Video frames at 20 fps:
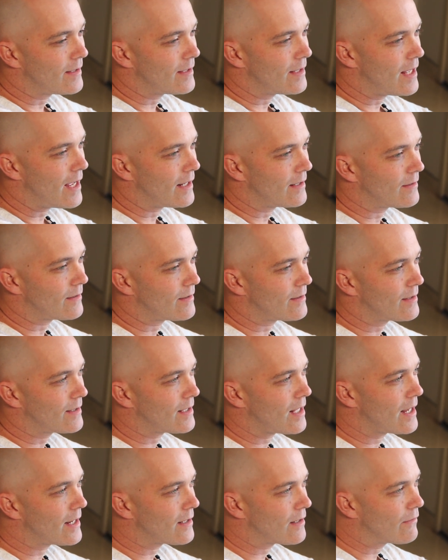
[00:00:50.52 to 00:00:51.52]
that
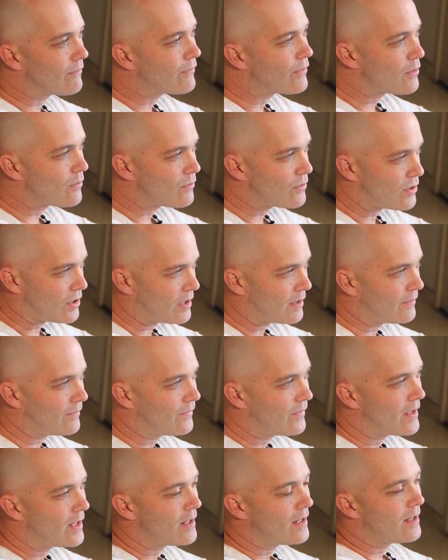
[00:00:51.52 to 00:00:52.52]
slight
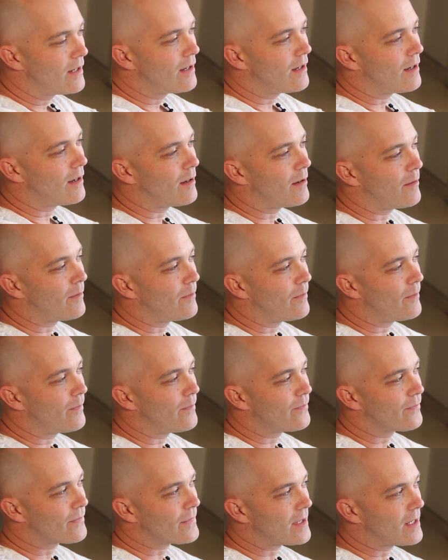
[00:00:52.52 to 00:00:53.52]
confusion
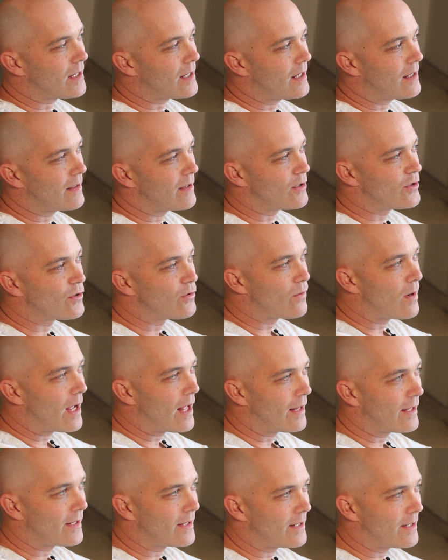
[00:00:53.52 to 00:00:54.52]
um, and the
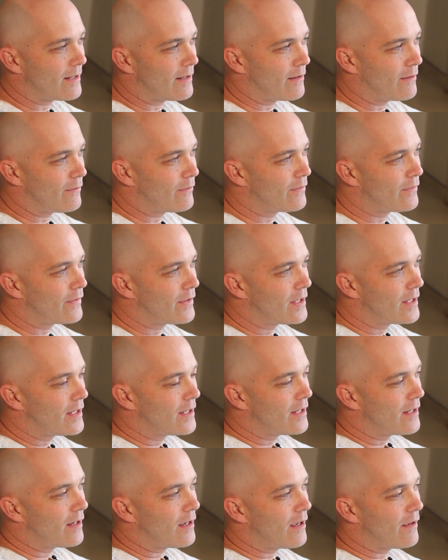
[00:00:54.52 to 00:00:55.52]
duality of
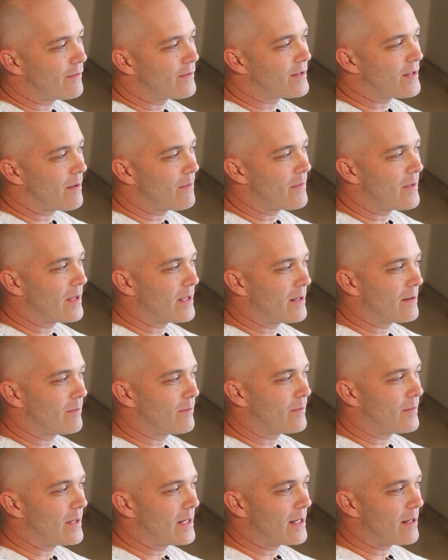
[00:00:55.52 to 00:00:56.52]
of
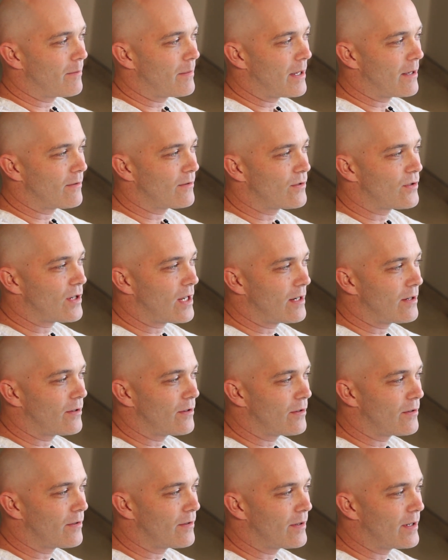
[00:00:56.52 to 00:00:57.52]
something being about
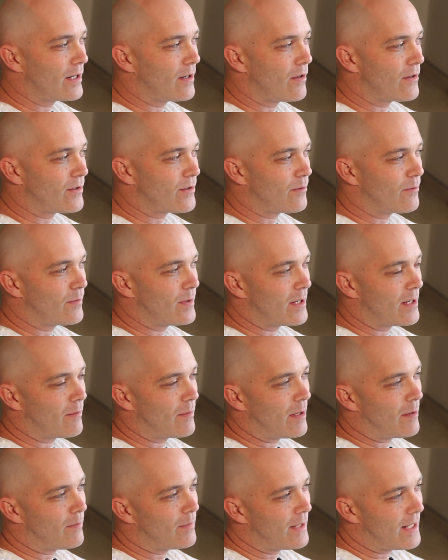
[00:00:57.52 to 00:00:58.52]
gender and also being
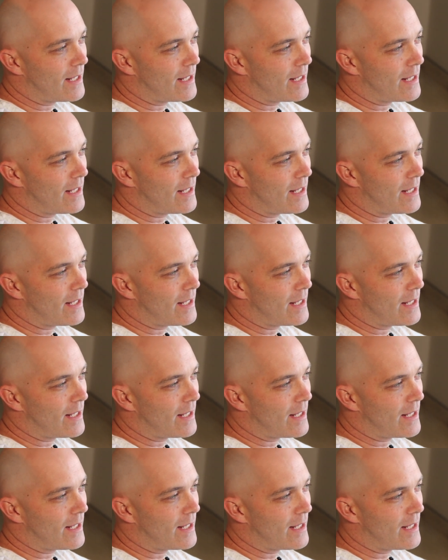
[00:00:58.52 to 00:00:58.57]
about